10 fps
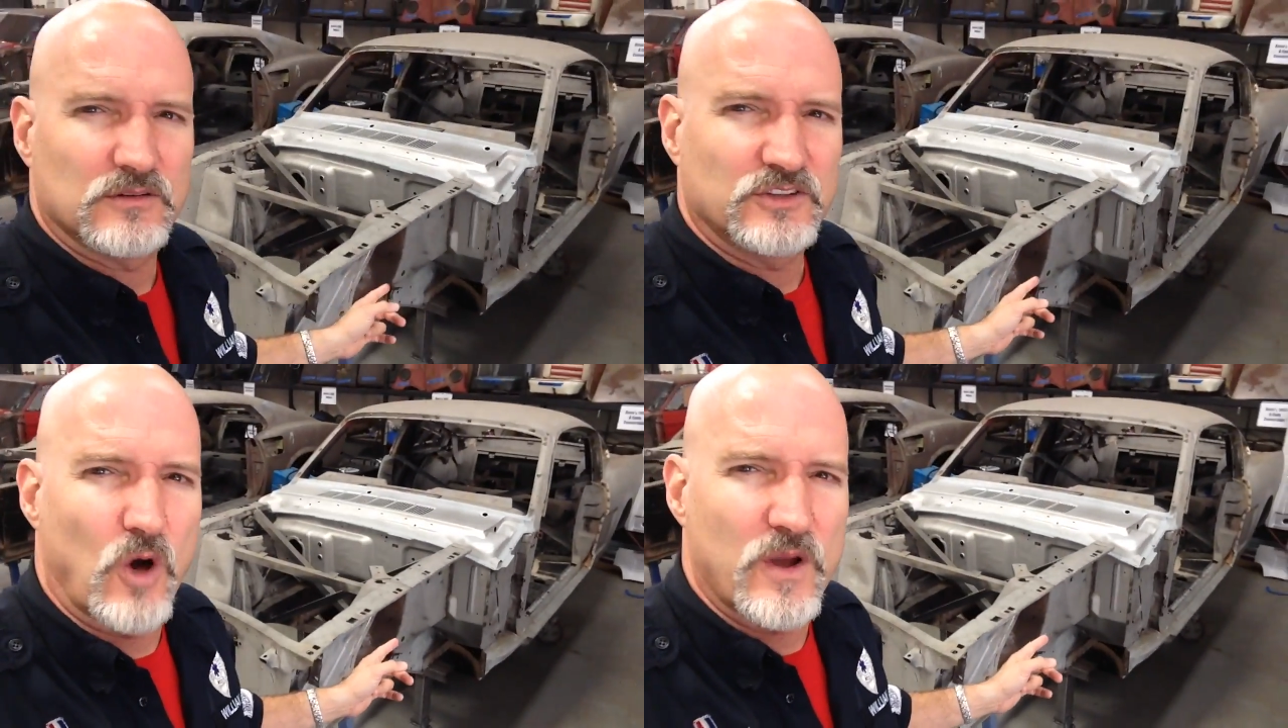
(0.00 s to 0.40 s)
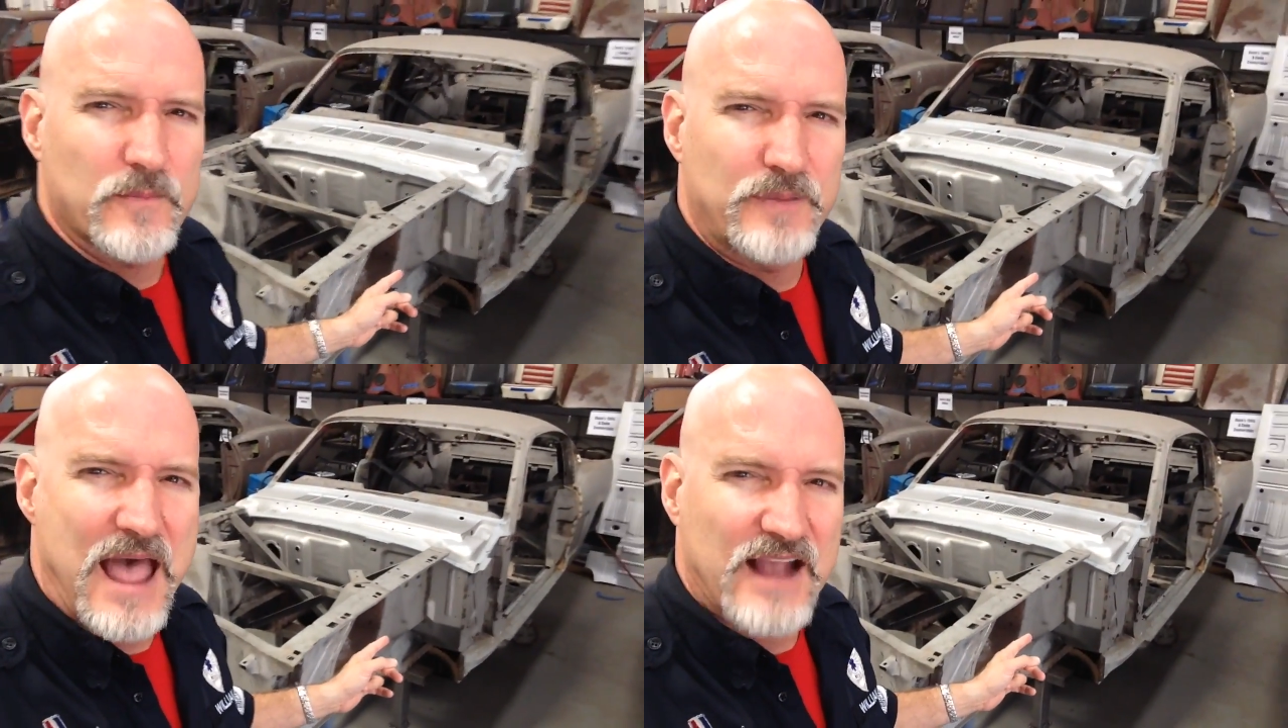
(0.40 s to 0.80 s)
Going
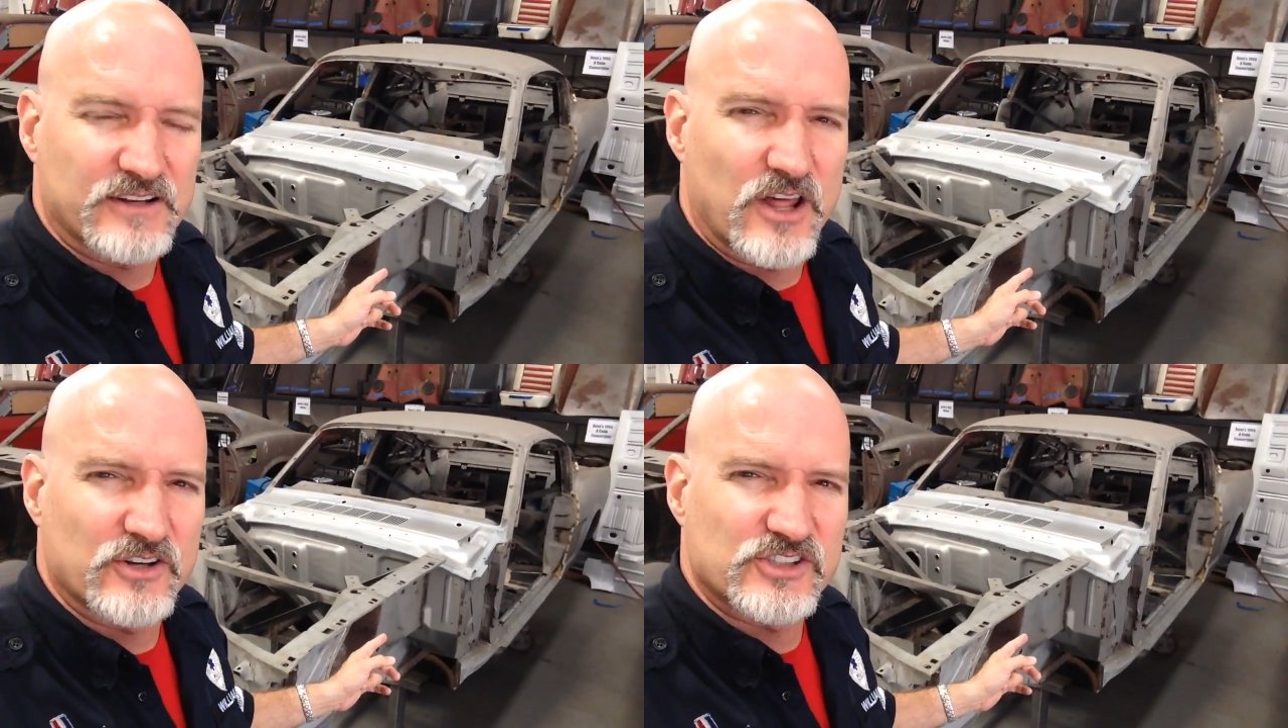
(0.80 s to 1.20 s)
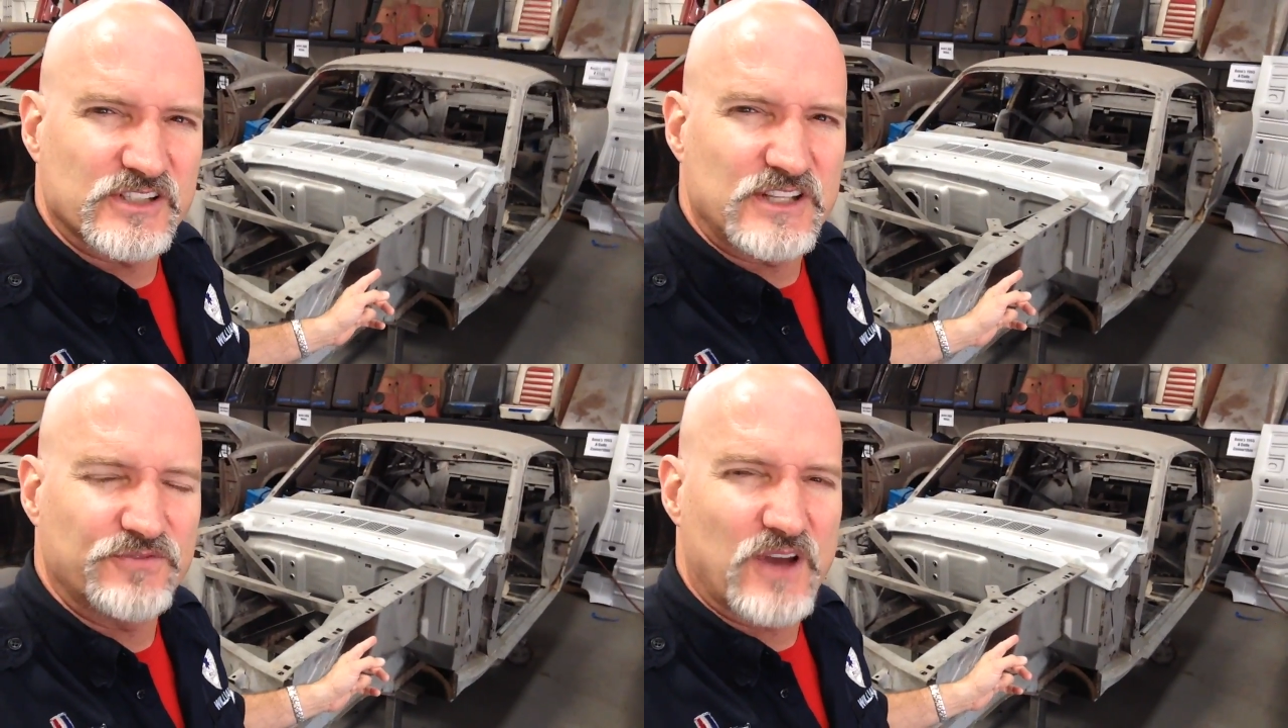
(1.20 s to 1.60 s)
back another
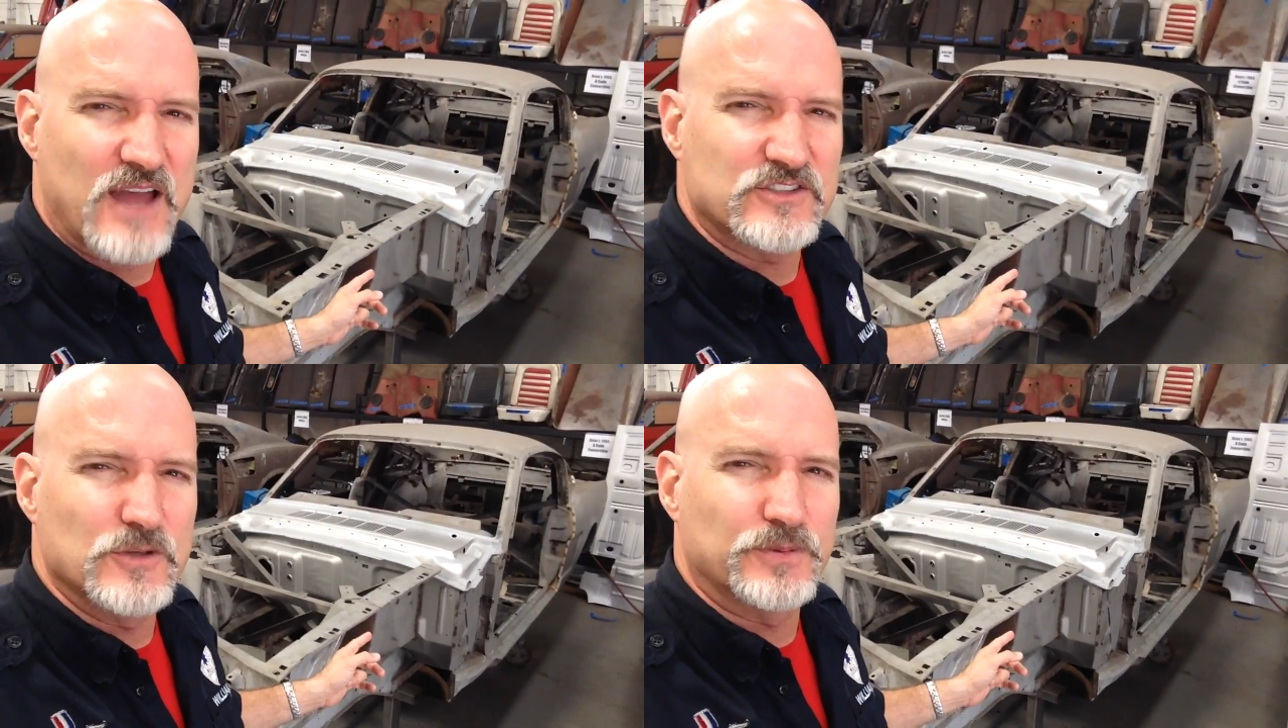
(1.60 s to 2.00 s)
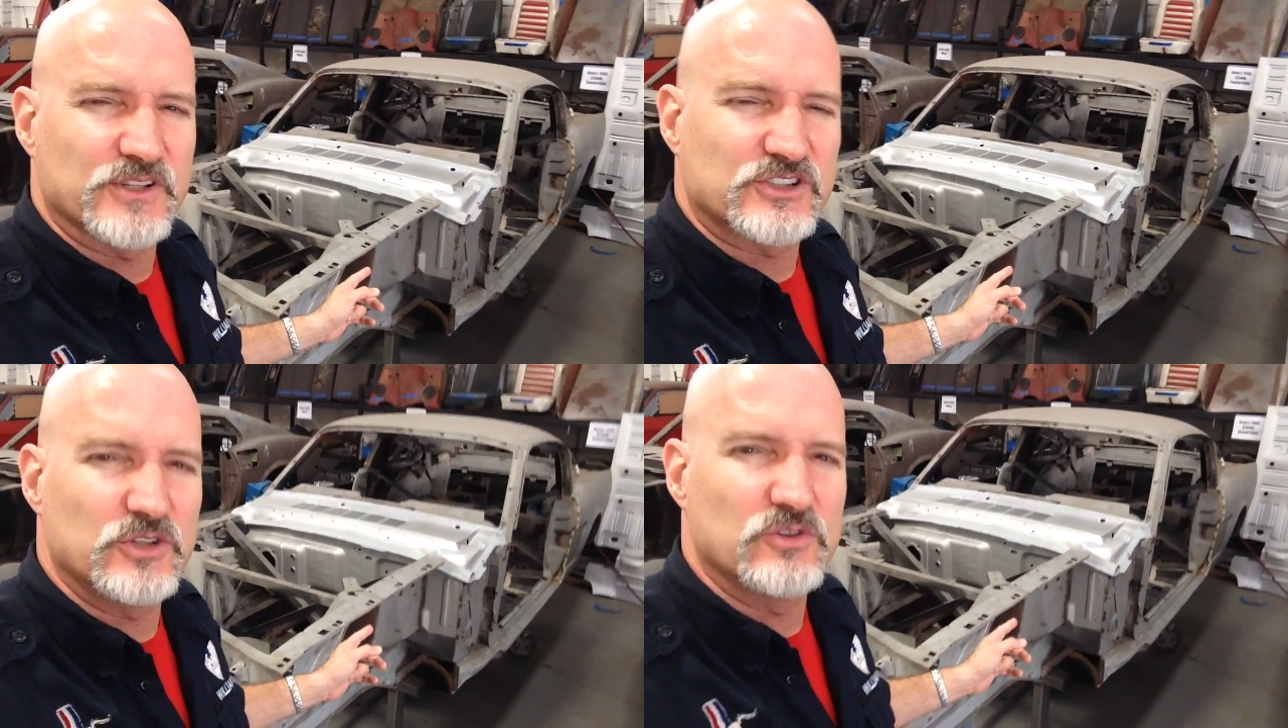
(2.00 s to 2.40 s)
65 2
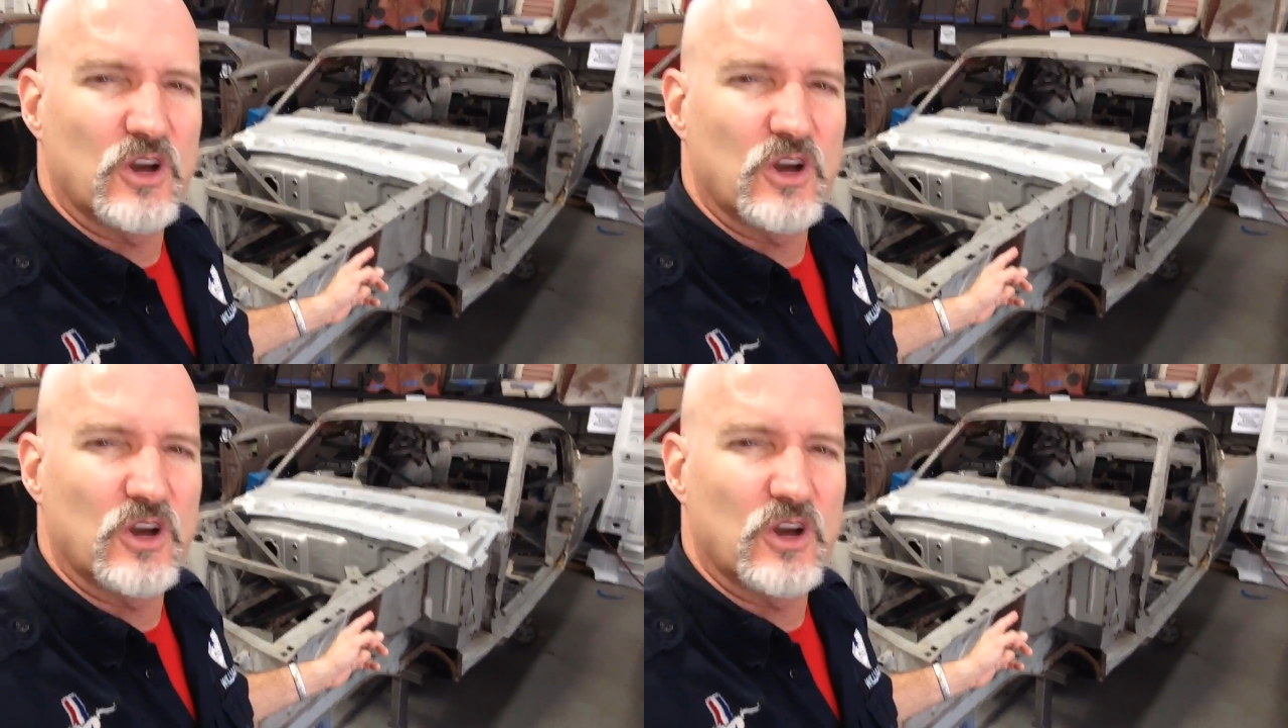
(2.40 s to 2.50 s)
plus 2,